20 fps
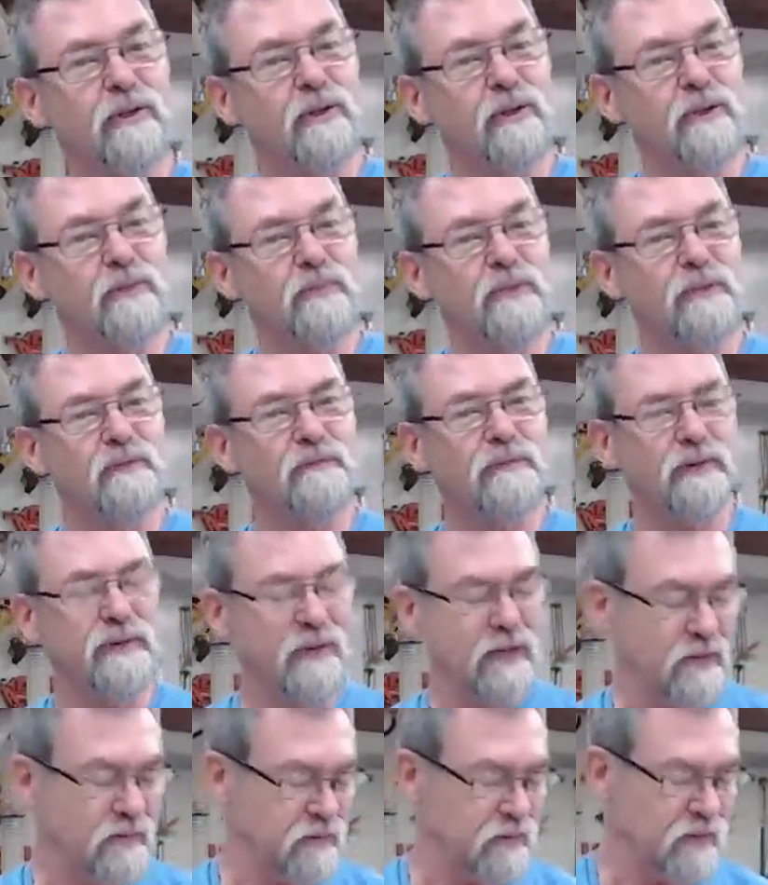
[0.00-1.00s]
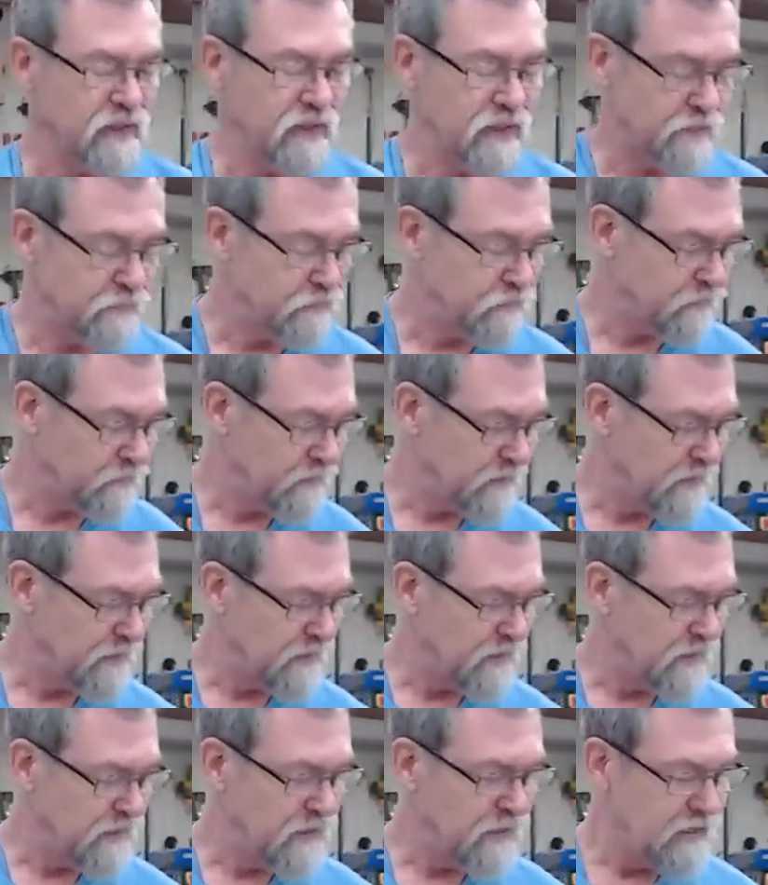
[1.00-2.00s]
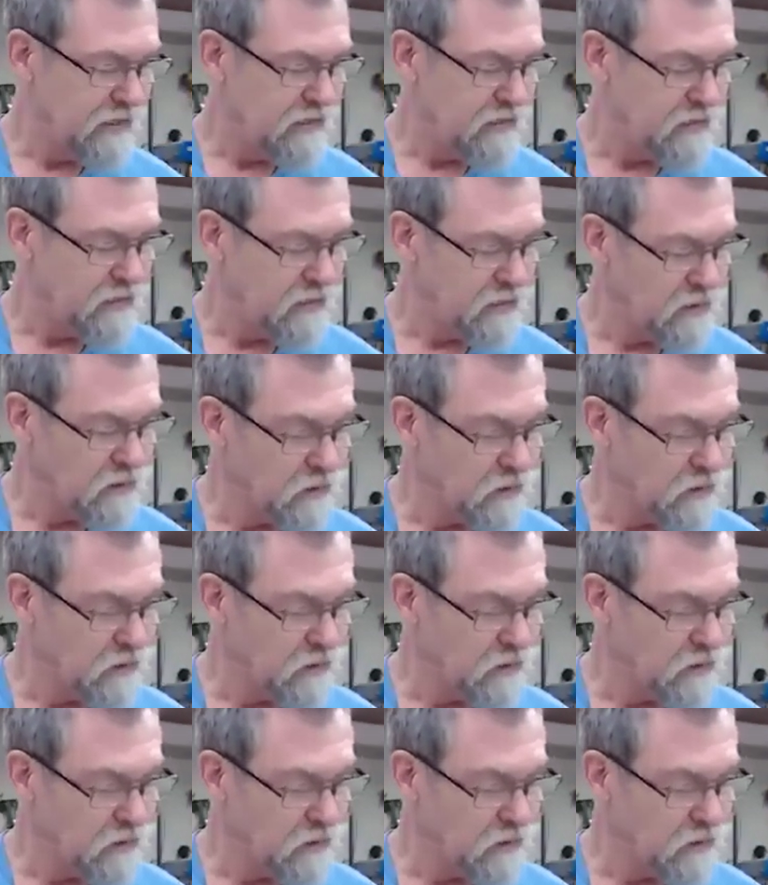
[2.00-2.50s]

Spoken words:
you could be very interested in. So